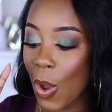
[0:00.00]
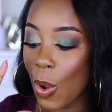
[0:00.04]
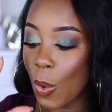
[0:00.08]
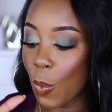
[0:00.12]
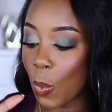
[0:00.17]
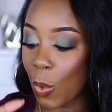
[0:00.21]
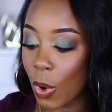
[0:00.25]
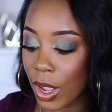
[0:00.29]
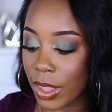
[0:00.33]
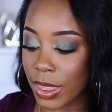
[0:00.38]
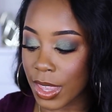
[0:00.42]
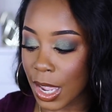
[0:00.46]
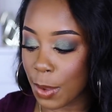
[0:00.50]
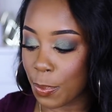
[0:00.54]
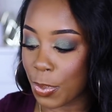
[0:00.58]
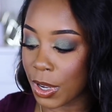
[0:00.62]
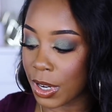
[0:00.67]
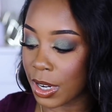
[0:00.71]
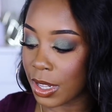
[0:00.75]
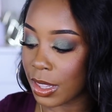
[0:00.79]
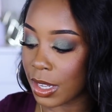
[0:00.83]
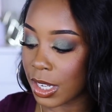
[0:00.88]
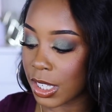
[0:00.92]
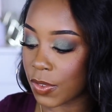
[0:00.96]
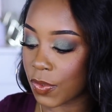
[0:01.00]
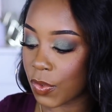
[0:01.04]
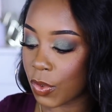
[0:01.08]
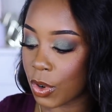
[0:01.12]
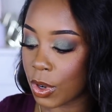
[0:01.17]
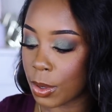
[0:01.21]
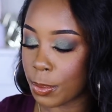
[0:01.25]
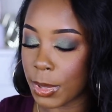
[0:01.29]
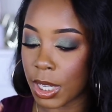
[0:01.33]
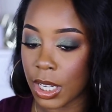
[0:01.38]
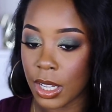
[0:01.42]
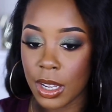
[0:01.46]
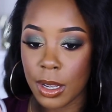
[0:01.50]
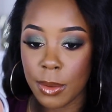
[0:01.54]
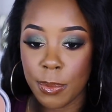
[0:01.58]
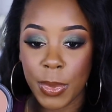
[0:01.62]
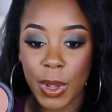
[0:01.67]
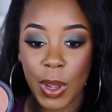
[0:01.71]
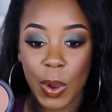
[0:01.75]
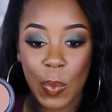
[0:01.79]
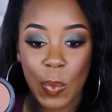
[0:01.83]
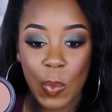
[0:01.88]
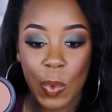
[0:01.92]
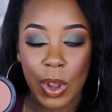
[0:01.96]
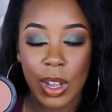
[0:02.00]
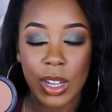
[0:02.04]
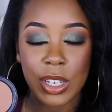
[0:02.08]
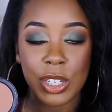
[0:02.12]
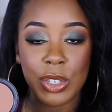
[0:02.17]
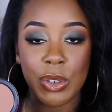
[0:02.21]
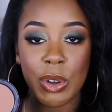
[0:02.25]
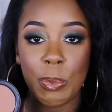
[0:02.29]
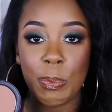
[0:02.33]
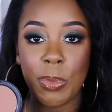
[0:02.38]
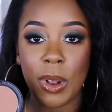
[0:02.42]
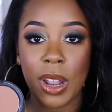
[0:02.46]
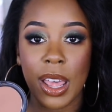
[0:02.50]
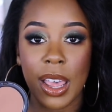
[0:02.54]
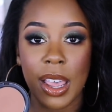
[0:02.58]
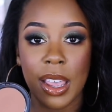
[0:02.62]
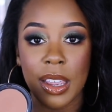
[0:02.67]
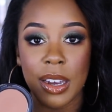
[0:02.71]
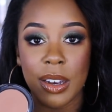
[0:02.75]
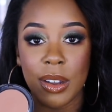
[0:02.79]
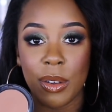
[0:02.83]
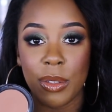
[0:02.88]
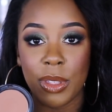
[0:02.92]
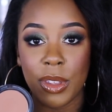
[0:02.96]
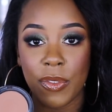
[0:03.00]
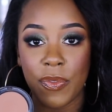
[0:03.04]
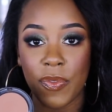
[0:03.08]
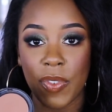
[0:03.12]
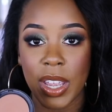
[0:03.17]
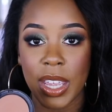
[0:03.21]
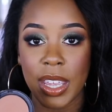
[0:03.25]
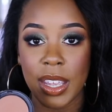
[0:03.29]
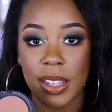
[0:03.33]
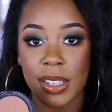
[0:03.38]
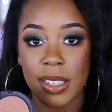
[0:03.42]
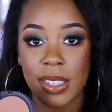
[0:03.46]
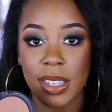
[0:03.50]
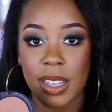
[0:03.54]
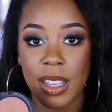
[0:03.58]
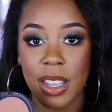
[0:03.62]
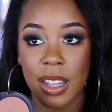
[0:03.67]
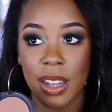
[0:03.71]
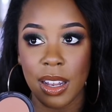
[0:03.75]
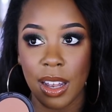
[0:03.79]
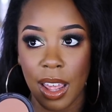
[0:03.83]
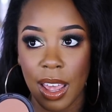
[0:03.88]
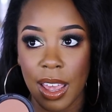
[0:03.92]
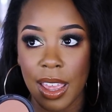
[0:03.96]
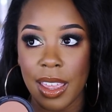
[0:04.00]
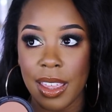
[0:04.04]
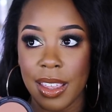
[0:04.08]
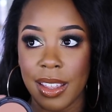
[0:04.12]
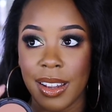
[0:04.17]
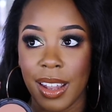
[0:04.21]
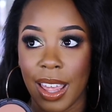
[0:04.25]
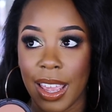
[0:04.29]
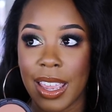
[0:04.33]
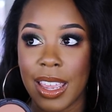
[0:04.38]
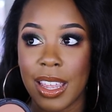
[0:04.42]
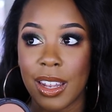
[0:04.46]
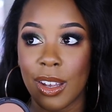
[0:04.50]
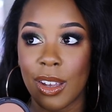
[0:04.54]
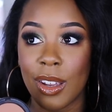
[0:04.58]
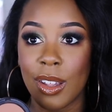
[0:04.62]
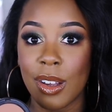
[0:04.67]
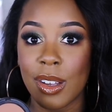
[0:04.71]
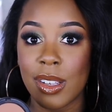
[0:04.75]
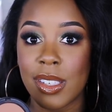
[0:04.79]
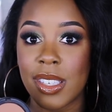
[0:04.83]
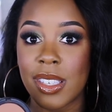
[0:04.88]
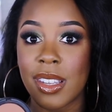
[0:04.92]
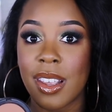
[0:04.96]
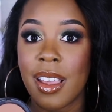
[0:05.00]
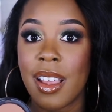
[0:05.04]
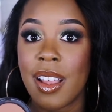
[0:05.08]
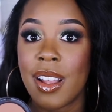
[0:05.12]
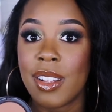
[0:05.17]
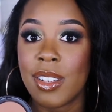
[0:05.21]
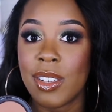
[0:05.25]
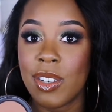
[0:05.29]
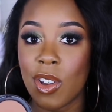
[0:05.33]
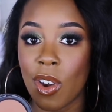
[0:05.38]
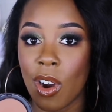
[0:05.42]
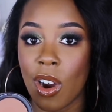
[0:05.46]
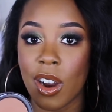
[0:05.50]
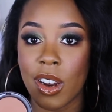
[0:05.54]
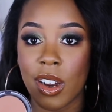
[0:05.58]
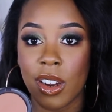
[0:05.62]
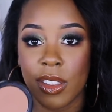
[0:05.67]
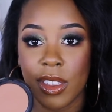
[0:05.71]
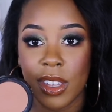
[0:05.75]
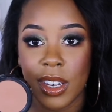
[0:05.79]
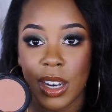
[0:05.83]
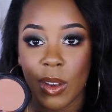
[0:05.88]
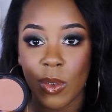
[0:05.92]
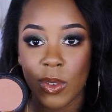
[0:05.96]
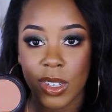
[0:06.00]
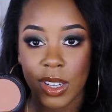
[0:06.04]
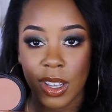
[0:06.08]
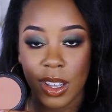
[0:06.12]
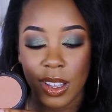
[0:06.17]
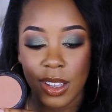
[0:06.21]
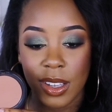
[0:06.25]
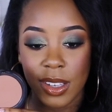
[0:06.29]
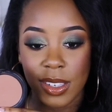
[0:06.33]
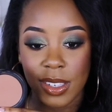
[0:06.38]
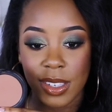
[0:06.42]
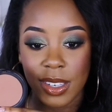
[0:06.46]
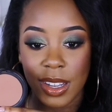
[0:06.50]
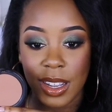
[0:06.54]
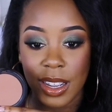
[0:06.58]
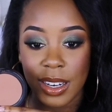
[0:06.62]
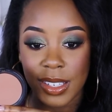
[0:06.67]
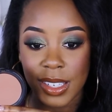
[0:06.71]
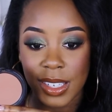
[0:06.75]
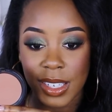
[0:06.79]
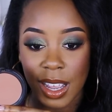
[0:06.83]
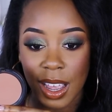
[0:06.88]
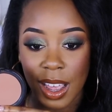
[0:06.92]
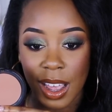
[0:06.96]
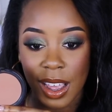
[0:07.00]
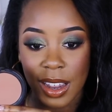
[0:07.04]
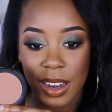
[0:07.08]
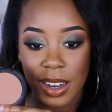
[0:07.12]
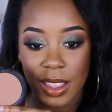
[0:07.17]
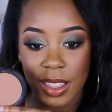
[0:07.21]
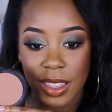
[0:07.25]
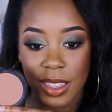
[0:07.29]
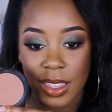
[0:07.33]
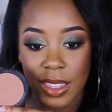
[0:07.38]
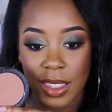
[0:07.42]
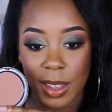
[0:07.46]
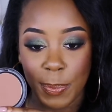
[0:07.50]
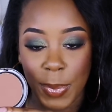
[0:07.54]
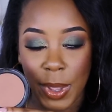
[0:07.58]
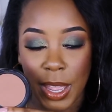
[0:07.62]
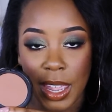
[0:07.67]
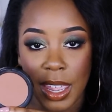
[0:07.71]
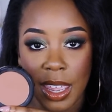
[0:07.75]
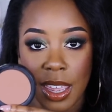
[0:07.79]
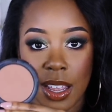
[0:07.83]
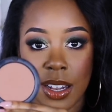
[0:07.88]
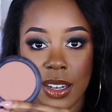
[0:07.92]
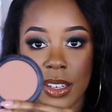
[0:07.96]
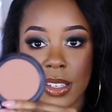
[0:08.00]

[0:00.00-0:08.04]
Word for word: what they put in this formula, but once you apply it on the face, it like, like it looks darker than it does inside the pan.